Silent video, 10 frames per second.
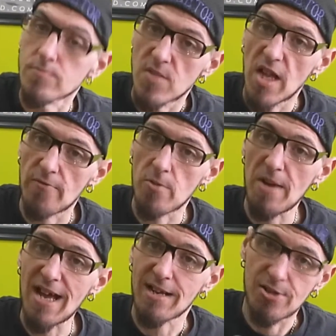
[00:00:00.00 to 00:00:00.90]
And we're
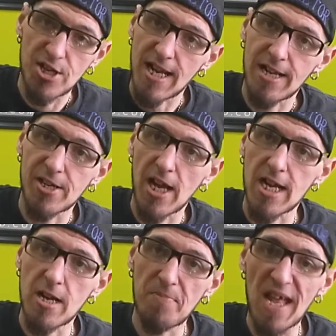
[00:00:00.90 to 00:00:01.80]
back. Just had to
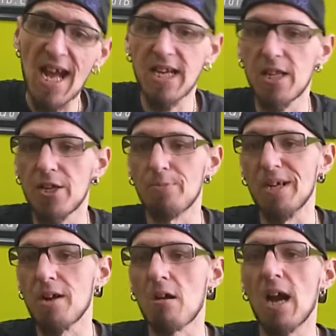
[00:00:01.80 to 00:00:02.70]
tighten up the addy a little
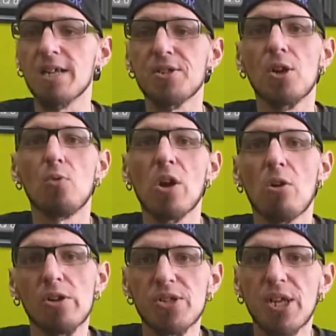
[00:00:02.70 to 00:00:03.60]
bit. All right, so we
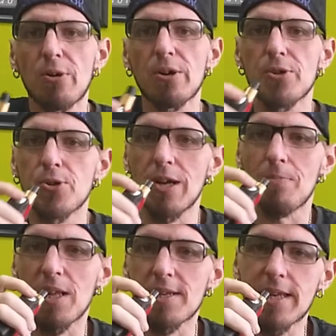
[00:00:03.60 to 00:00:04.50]
are on Cereal
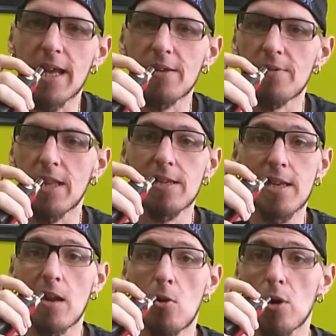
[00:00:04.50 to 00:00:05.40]
Trip. Let's take a
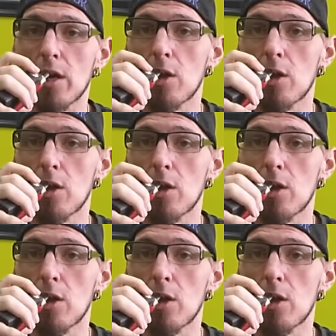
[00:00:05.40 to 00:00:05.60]
hork.